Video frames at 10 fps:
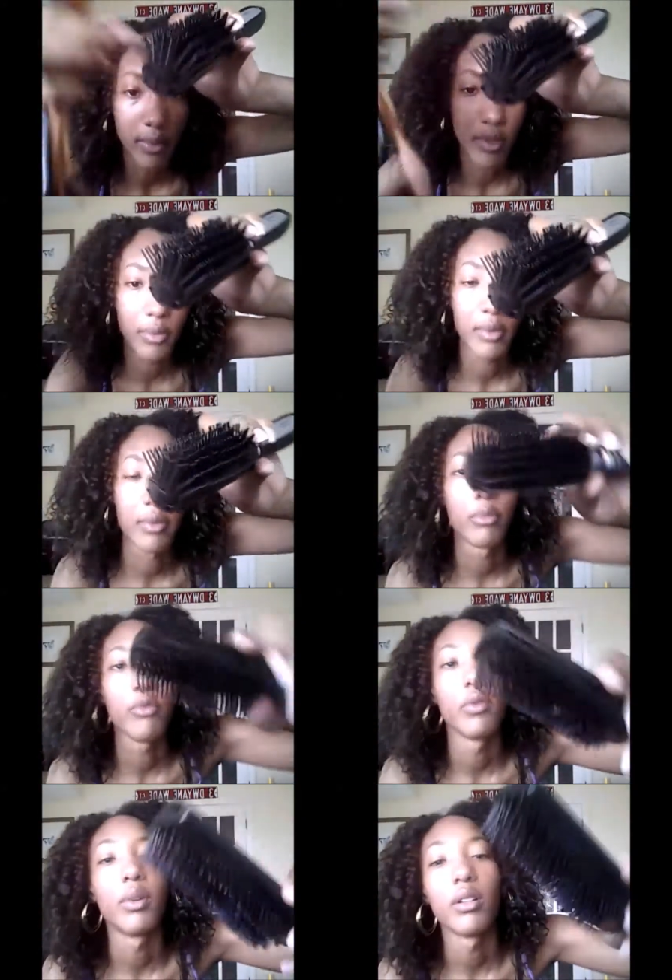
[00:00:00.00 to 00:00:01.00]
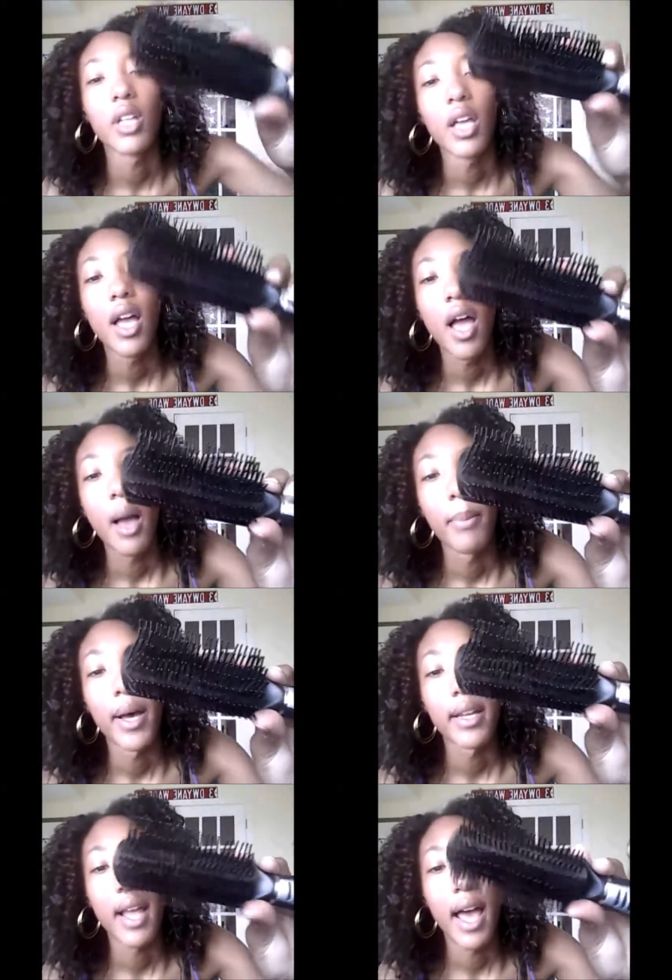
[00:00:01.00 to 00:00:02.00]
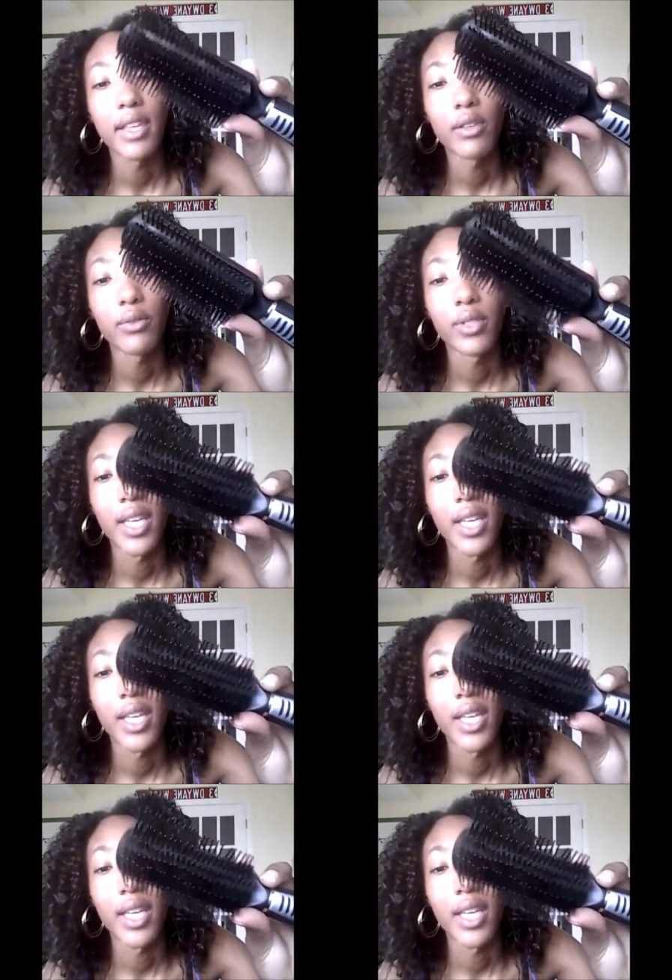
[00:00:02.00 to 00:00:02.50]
supposed to be removable, but I use